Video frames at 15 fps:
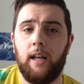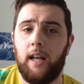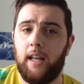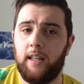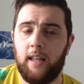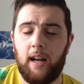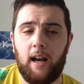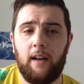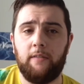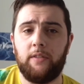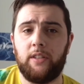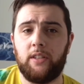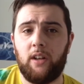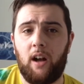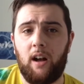and
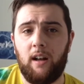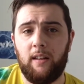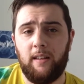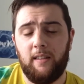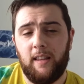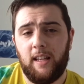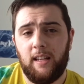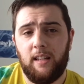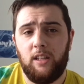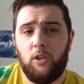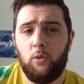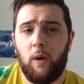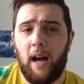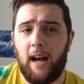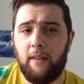then
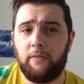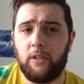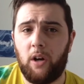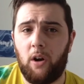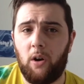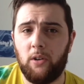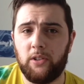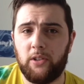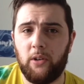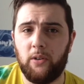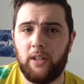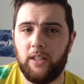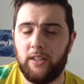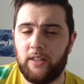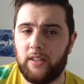you have to also
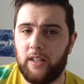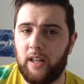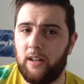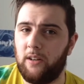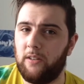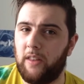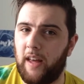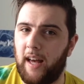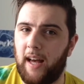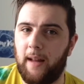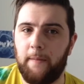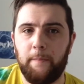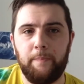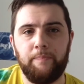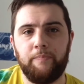consider
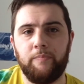that,